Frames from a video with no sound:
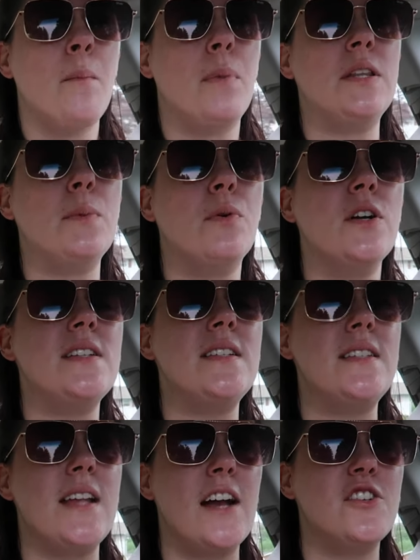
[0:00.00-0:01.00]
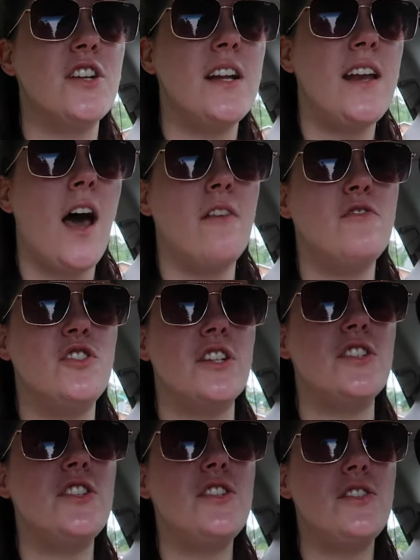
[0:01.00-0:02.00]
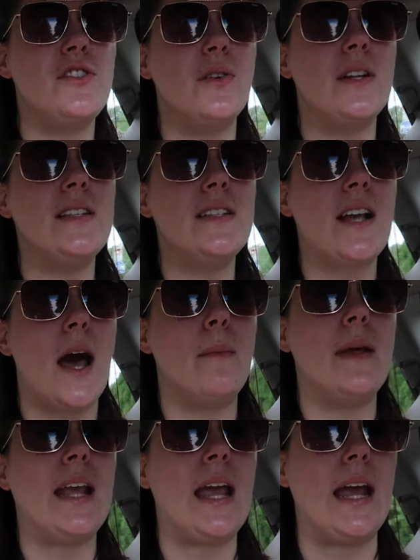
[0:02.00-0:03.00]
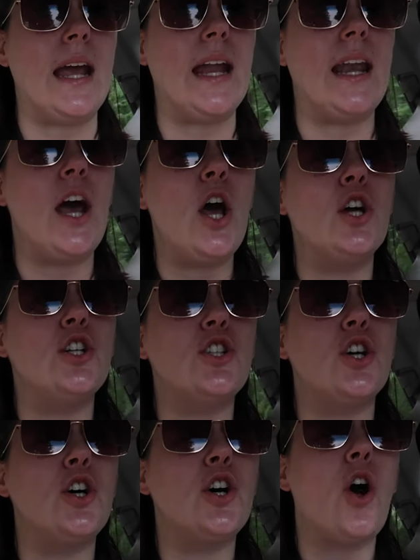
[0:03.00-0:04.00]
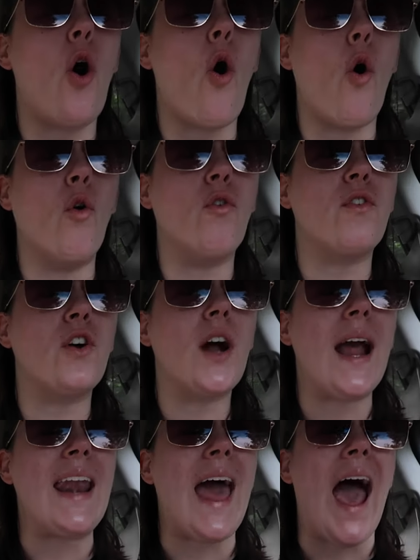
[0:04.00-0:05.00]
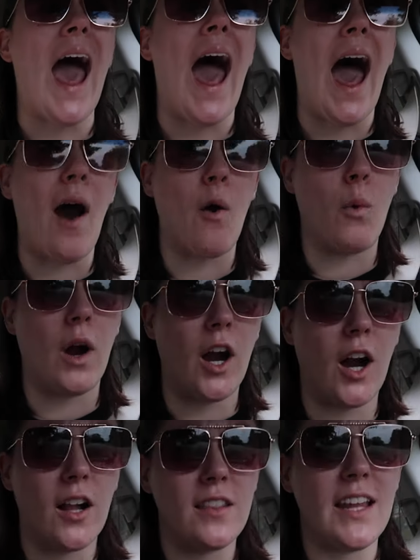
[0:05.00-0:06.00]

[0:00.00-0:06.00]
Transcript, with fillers: But the procession of just the students coming in took over an hour,